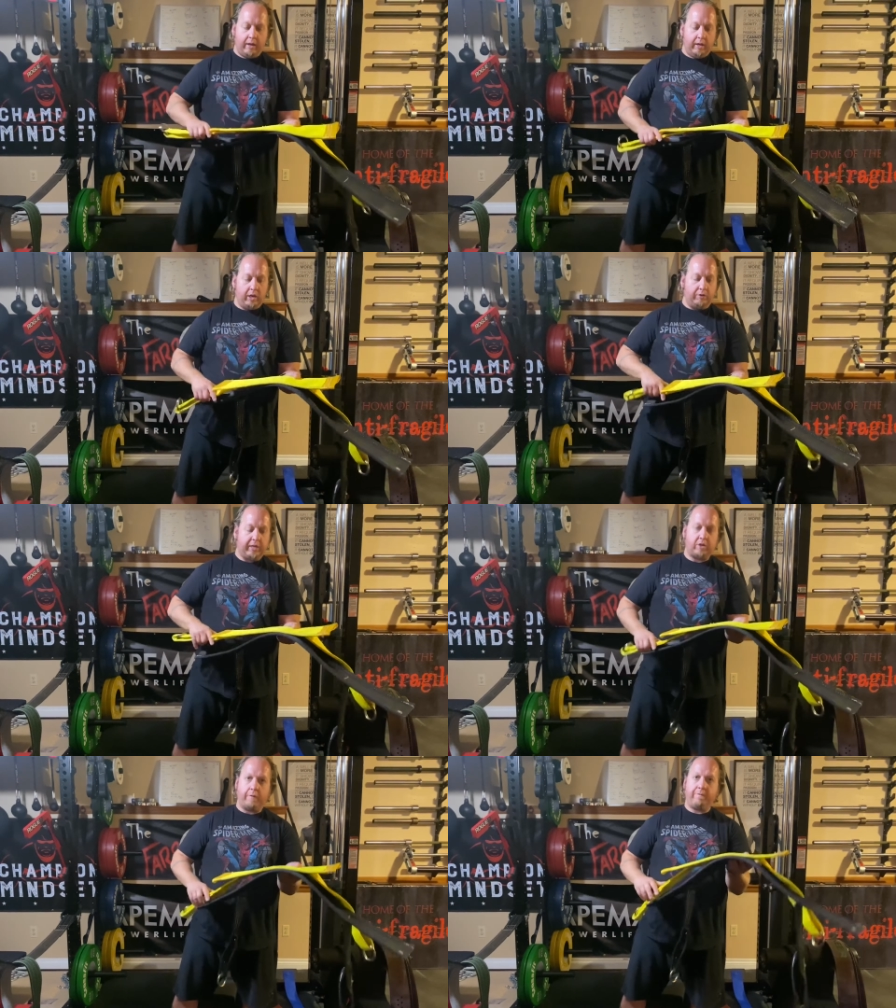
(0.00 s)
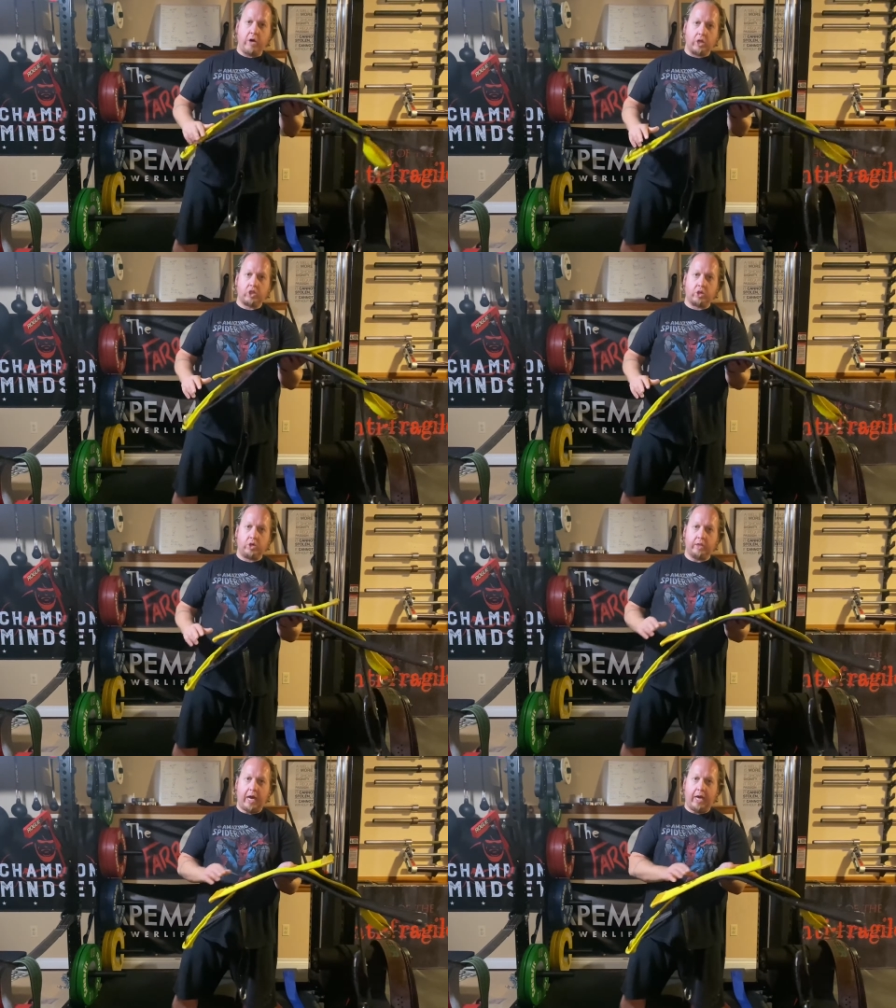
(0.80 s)
these are
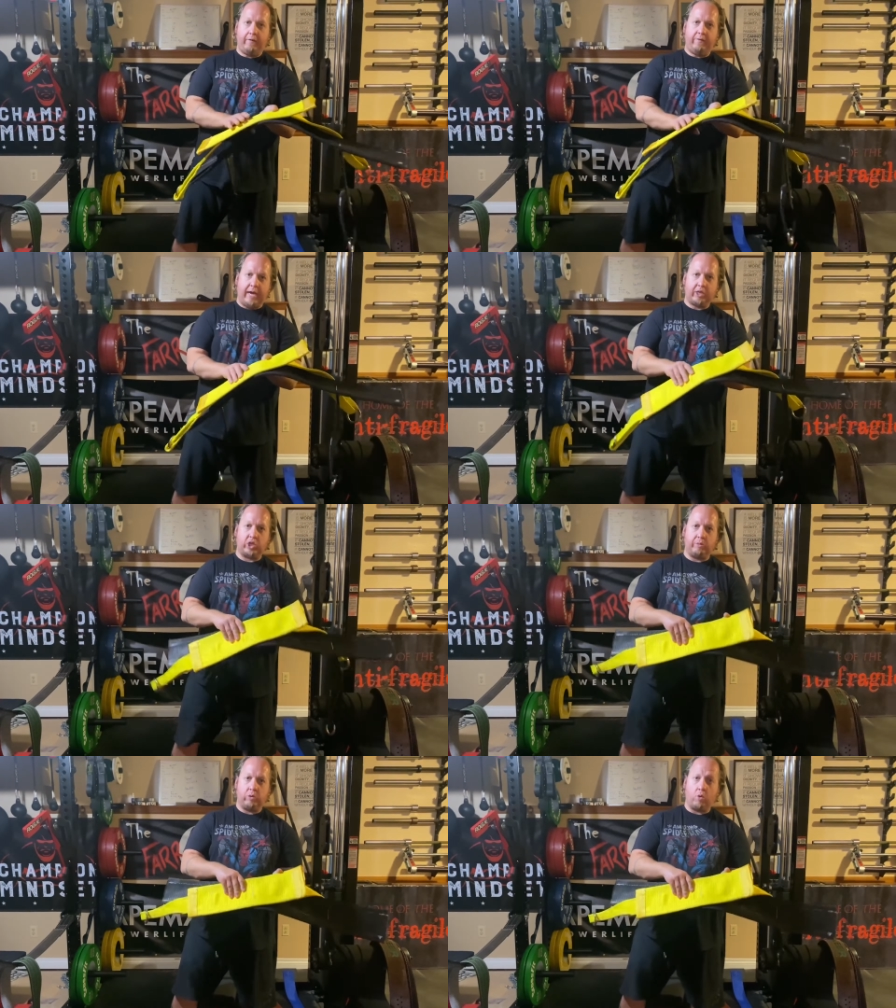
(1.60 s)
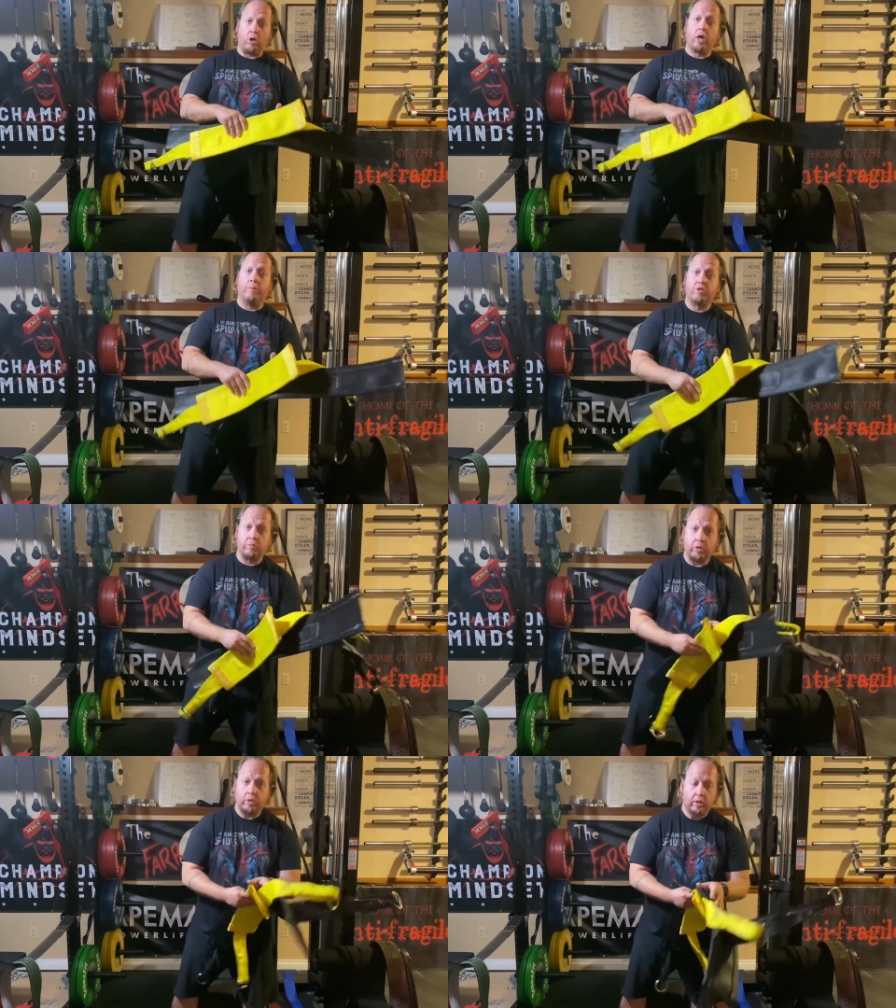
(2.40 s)
functional, not fashionable or
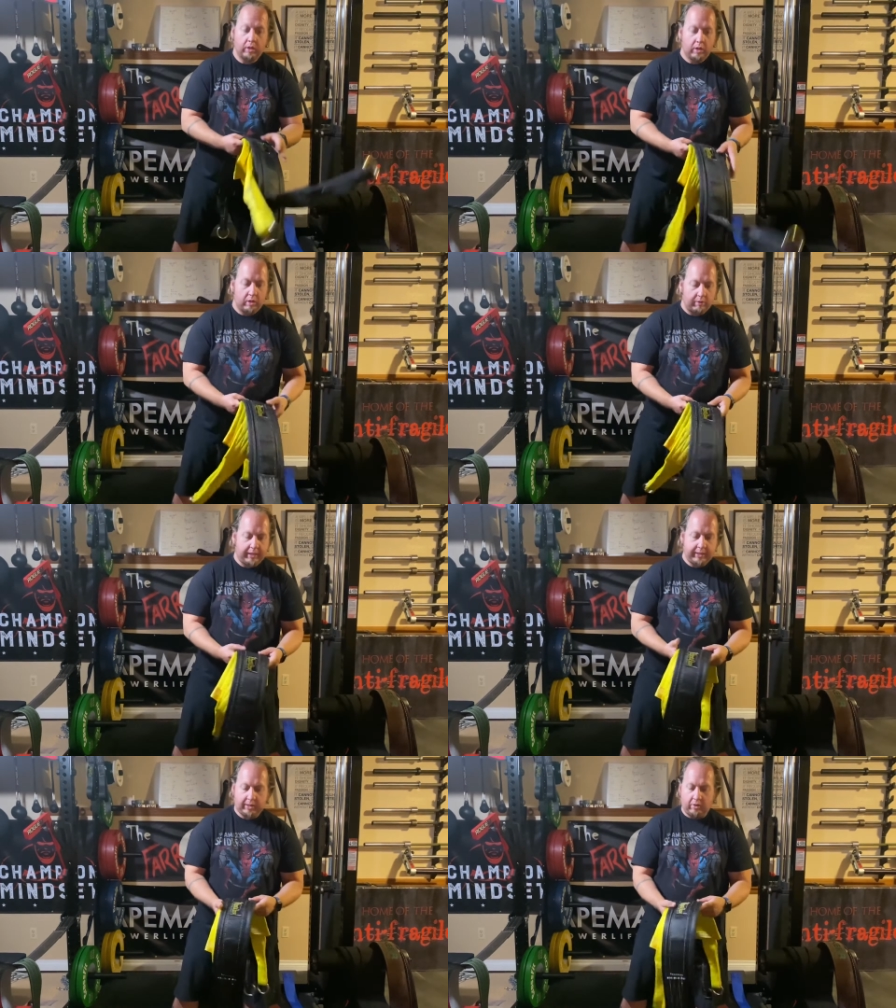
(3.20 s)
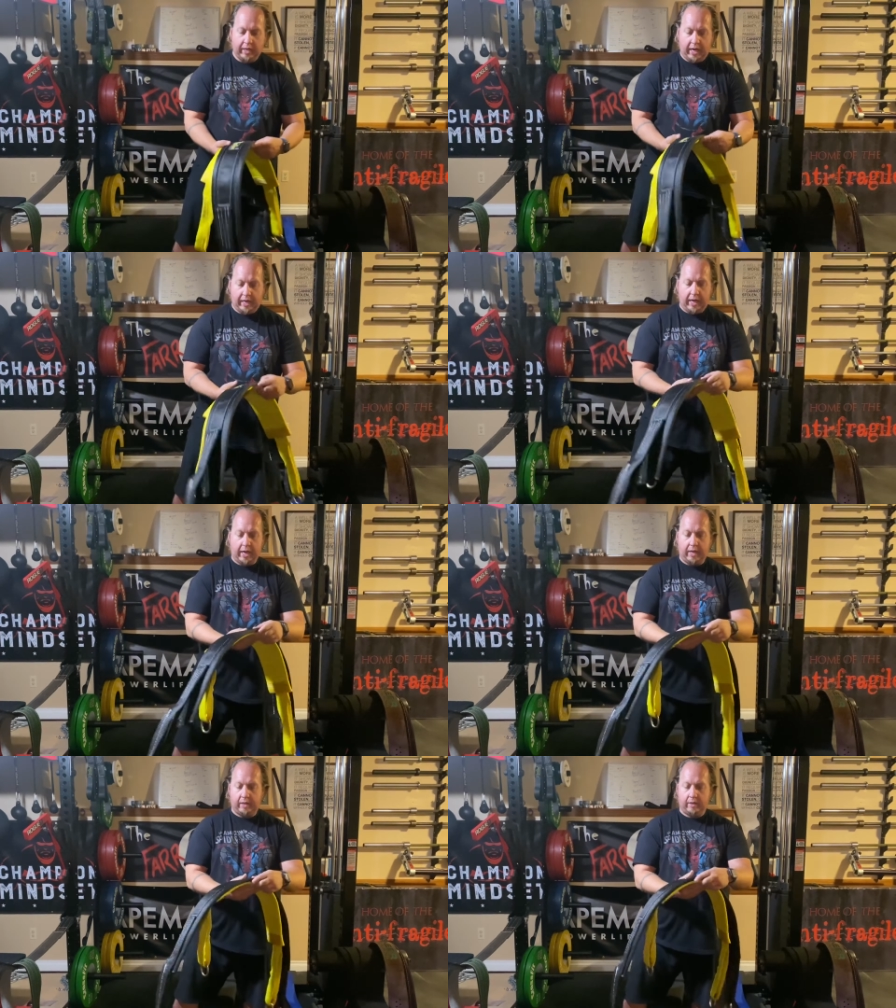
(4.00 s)
comfortable, right? So
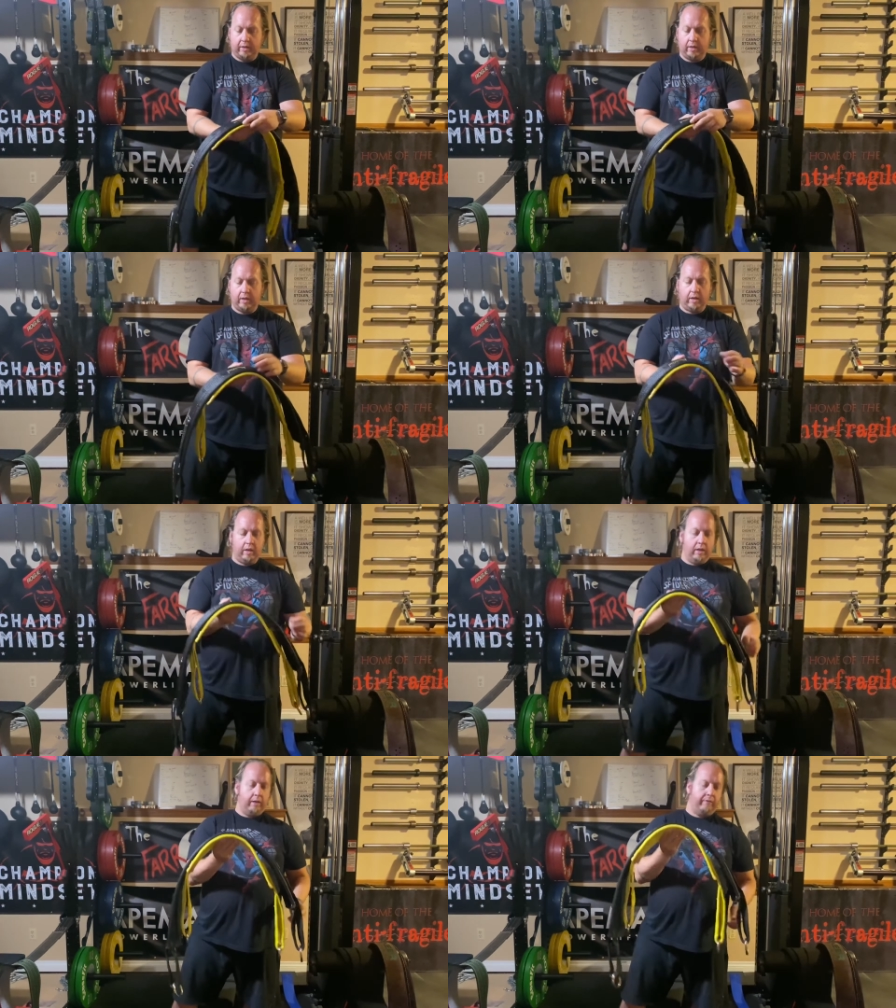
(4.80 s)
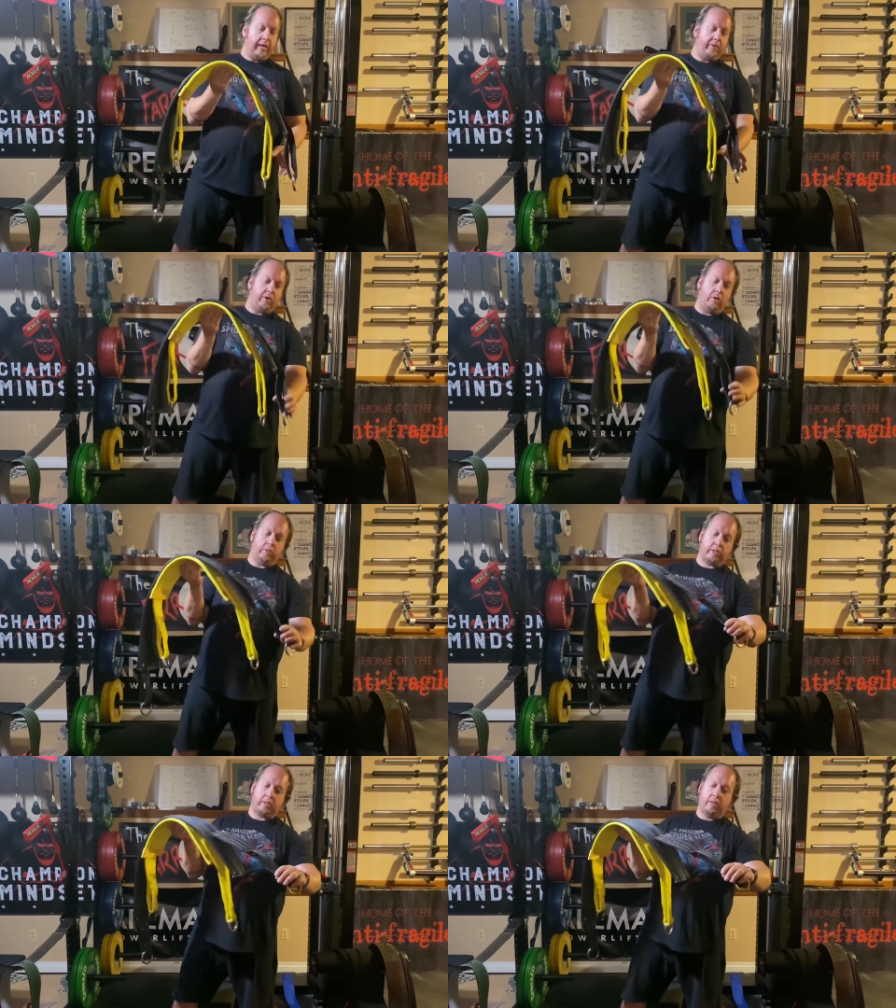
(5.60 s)
they
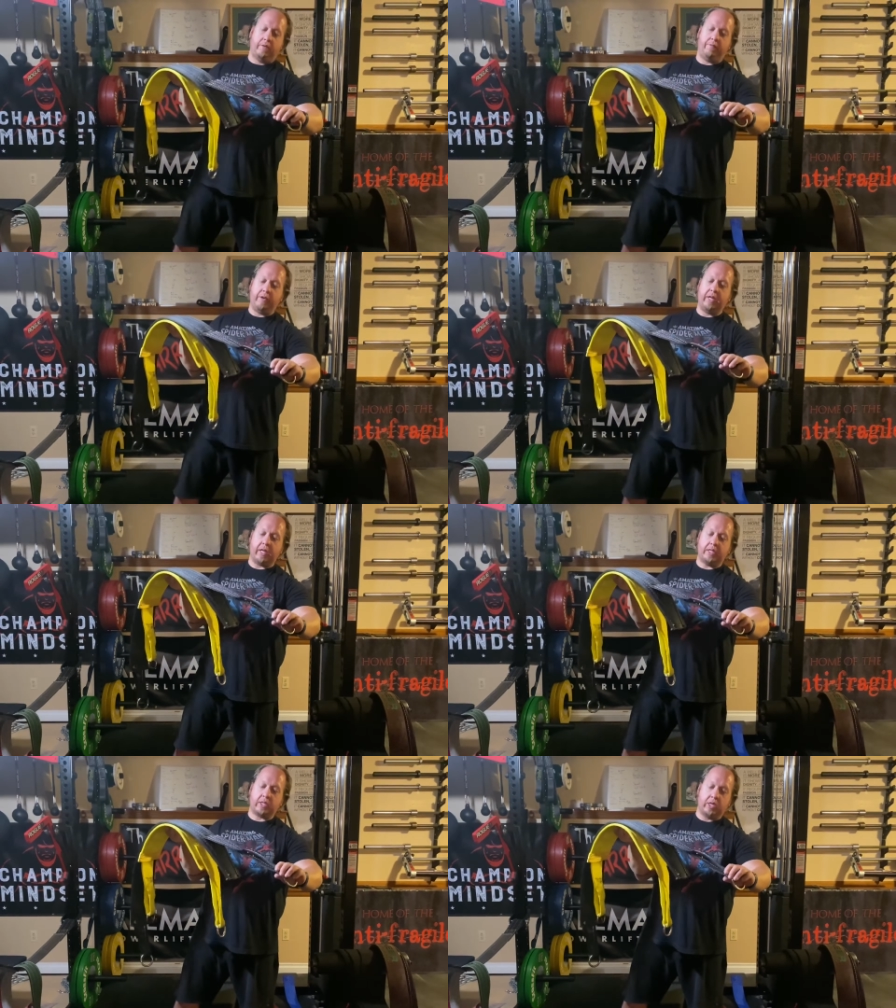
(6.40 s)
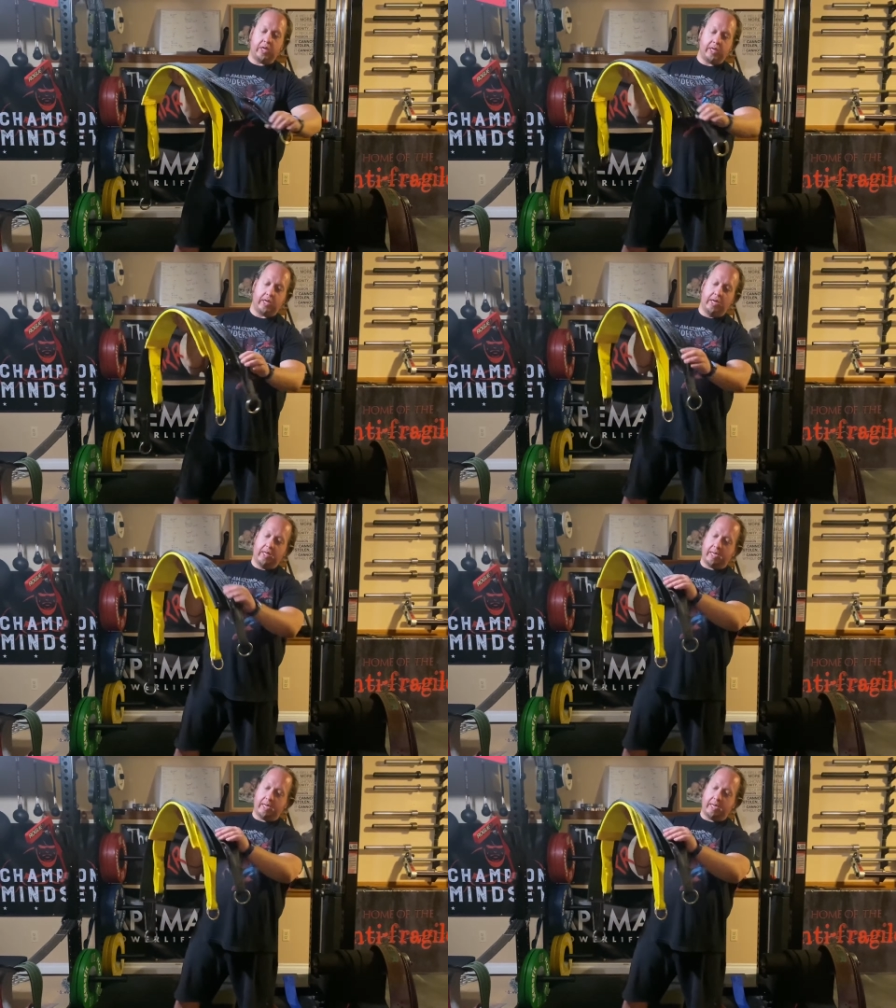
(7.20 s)
don't feel as good.